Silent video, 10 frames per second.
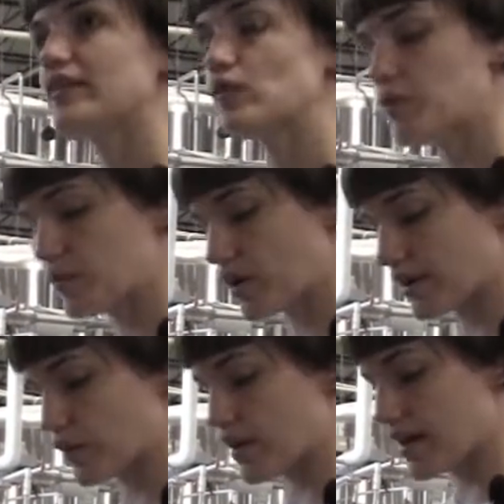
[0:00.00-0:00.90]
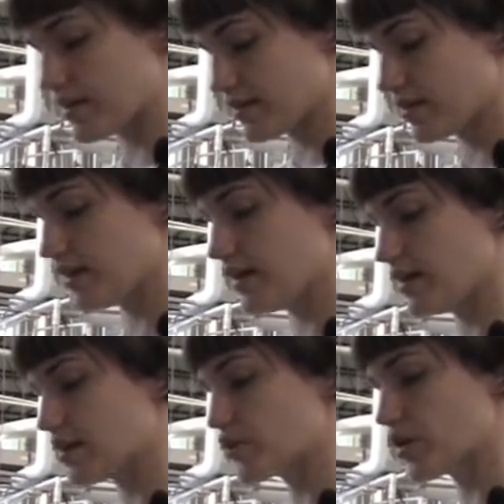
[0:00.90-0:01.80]
that we'll be working with
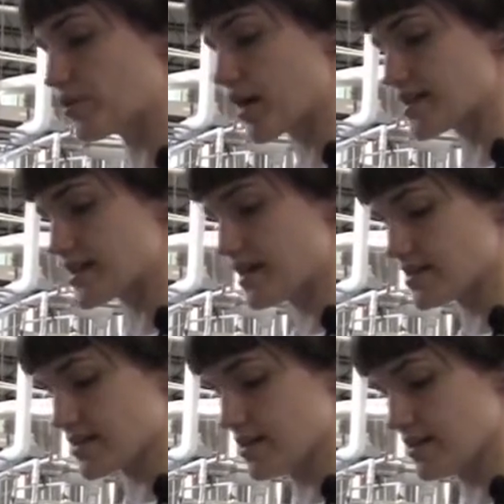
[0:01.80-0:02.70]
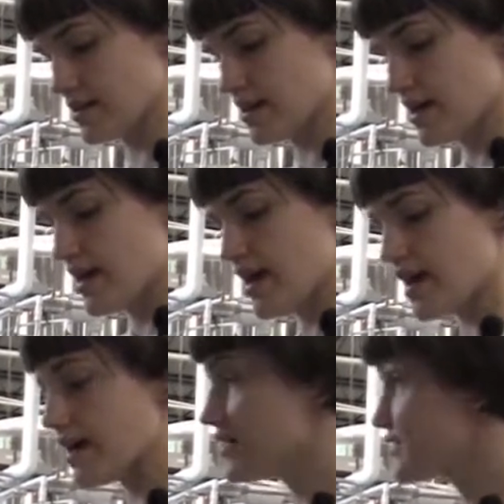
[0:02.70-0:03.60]
in the brewing process is